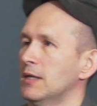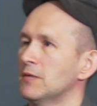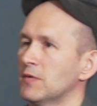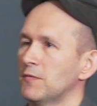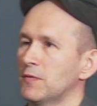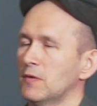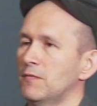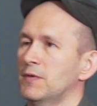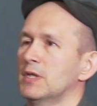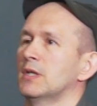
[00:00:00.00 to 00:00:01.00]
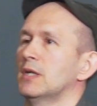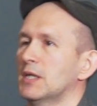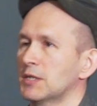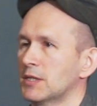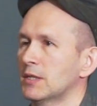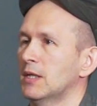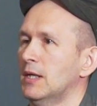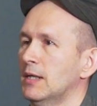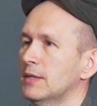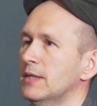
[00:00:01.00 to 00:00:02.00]
even for very large
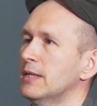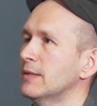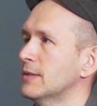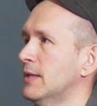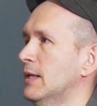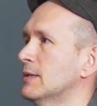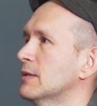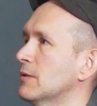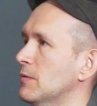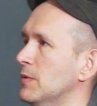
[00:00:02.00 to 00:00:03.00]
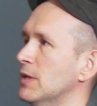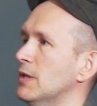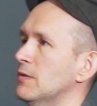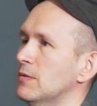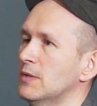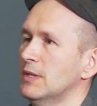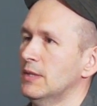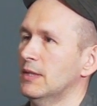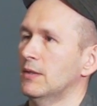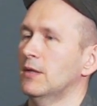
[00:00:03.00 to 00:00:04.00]
data sets, we're going to see
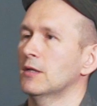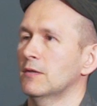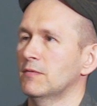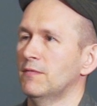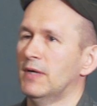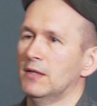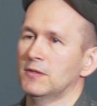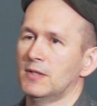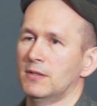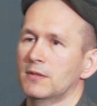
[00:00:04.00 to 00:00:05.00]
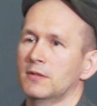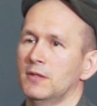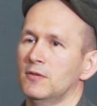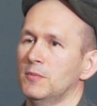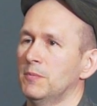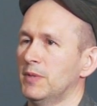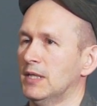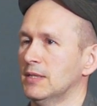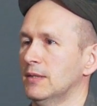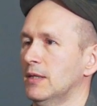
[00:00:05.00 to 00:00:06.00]
that a lot of the values are not going to be
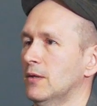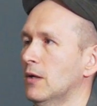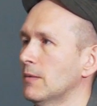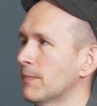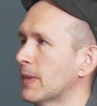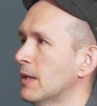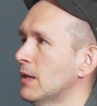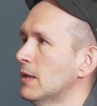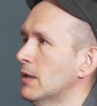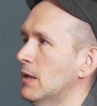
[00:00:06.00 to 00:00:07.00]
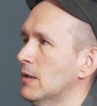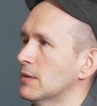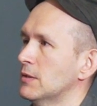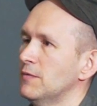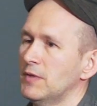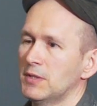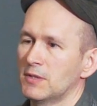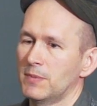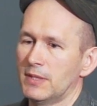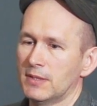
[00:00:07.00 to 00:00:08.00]
present at all. So even
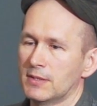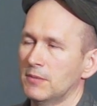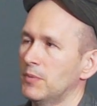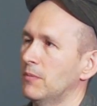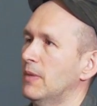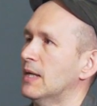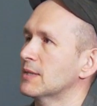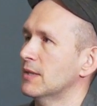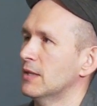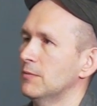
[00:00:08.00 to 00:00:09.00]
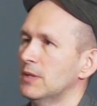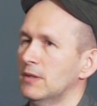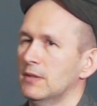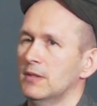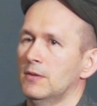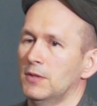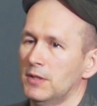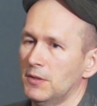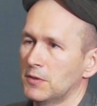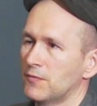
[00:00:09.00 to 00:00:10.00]
just by this simple masking, we can
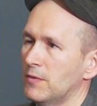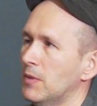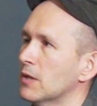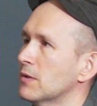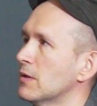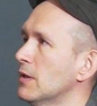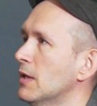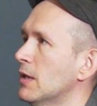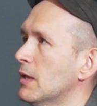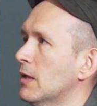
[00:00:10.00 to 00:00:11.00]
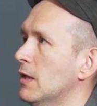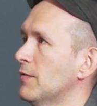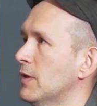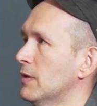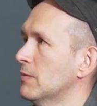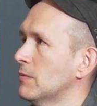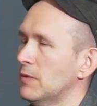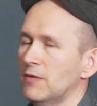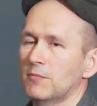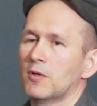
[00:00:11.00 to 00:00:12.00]
learn the useful model, although
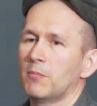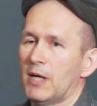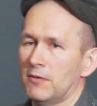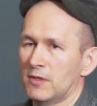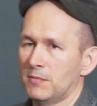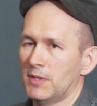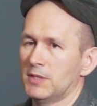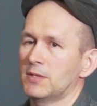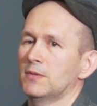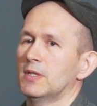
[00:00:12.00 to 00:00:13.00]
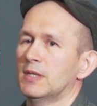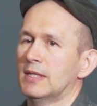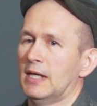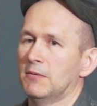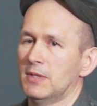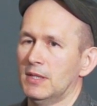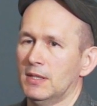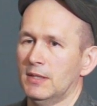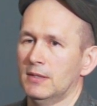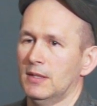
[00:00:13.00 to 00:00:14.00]
we have more power by just doing the
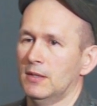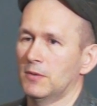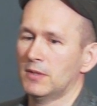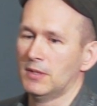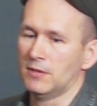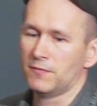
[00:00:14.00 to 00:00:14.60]
counting and looking at the